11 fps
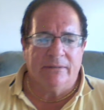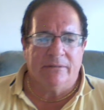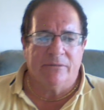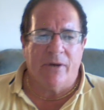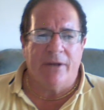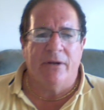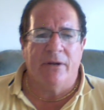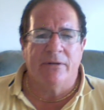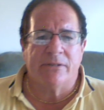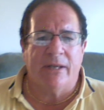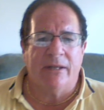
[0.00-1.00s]
try to
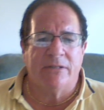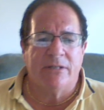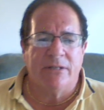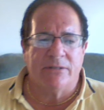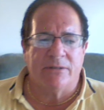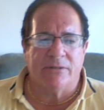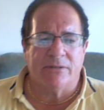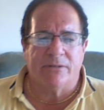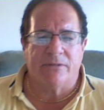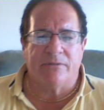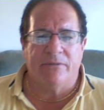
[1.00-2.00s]
understand teasers.
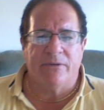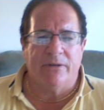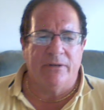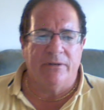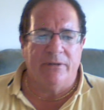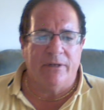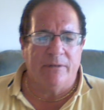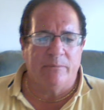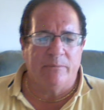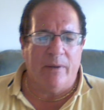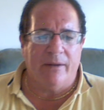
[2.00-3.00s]
It's a very unique
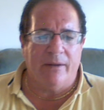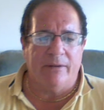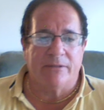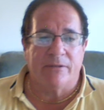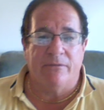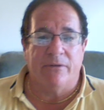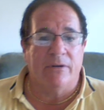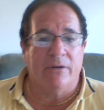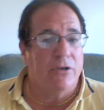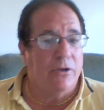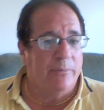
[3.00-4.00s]
bat. It's a very
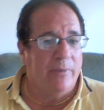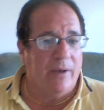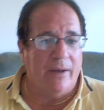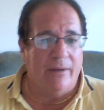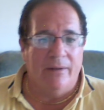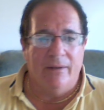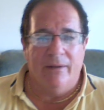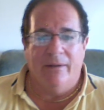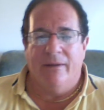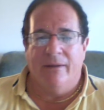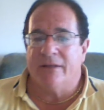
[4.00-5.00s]
good bat.
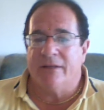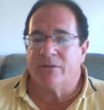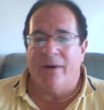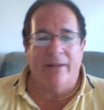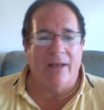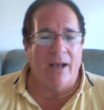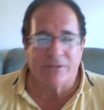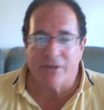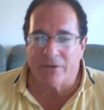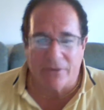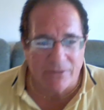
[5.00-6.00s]
That's why the odds
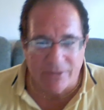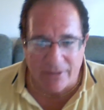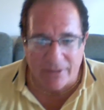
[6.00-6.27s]
are 13 to